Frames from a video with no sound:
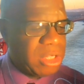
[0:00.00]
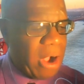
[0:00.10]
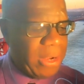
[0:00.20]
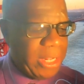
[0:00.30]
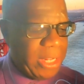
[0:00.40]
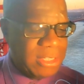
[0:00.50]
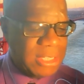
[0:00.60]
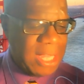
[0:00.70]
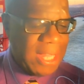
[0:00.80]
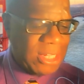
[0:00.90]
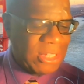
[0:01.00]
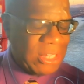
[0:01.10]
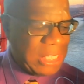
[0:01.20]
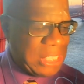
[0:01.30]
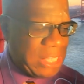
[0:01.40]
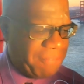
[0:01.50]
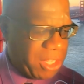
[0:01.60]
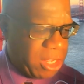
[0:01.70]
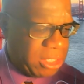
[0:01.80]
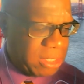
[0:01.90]
garlic contains a
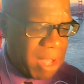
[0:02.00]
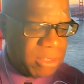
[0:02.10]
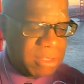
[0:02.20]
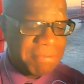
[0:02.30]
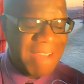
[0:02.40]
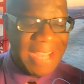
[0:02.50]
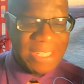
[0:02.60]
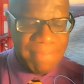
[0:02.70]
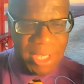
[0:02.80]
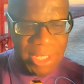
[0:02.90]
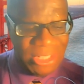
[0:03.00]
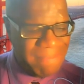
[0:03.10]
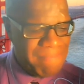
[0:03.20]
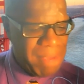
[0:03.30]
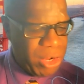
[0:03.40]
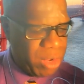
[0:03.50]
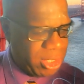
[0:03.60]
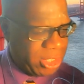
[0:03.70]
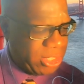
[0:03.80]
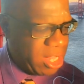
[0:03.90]
significant amount of vitamins and
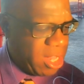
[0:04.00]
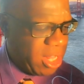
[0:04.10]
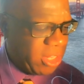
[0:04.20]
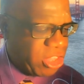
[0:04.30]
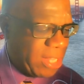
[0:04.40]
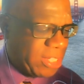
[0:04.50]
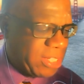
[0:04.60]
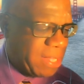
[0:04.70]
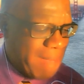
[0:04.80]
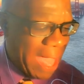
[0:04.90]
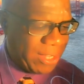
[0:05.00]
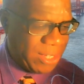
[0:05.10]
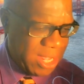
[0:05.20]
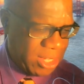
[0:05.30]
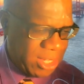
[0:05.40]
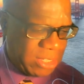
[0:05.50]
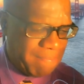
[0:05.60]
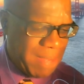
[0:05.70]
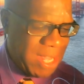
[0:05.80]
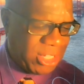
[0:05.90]
minerals, such as manganese,
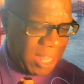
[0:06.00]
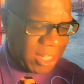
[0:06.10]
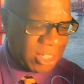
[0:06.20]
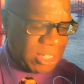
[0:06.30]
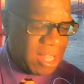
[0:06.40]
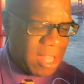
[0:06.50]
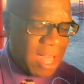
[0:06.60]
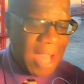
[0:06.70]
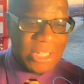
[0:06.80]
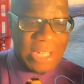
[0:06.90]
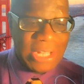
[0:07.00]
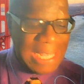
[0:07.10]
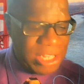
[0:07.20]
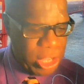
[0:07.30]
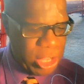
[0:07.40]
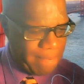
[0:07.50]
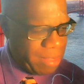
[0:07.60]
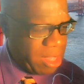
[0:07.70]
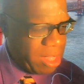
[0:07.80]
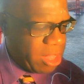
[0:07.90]
B6, and selenium,
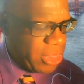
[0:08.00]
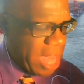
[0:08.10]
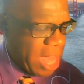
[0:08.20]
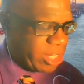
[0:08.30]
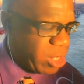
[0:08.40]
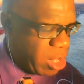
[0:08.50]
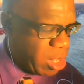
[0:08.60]
that